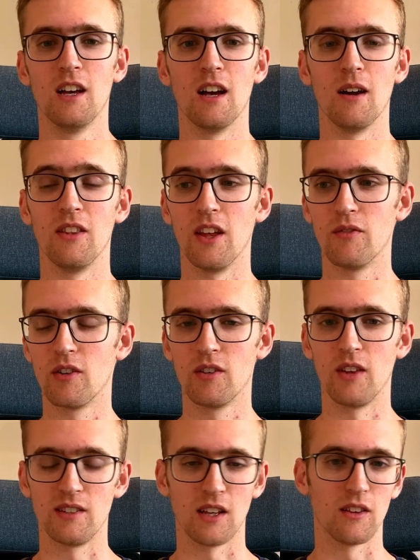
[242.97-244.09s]
And
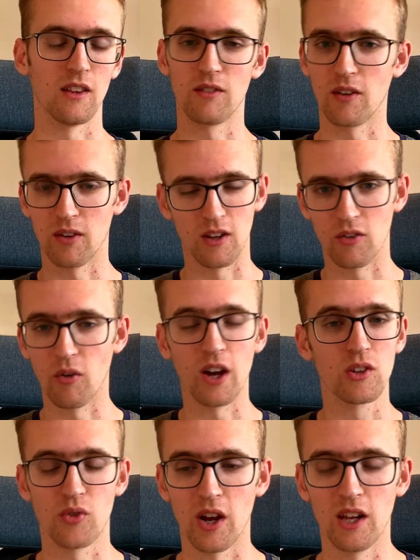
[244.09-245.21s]
they said that they've given it the right
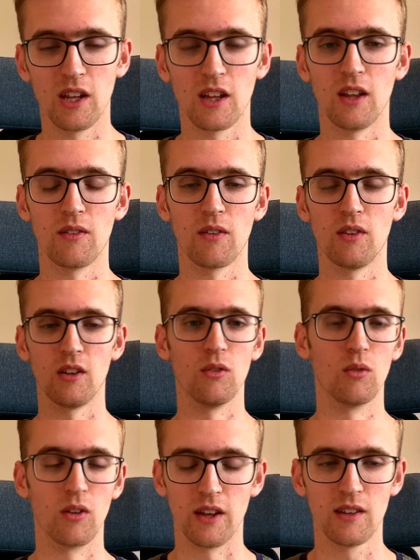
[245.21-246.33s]
training and they've given it
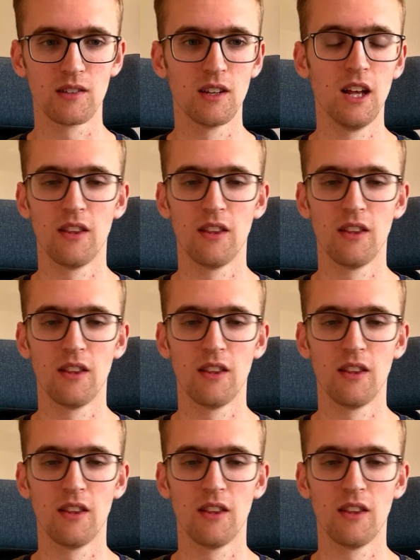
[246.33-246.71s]
all of this,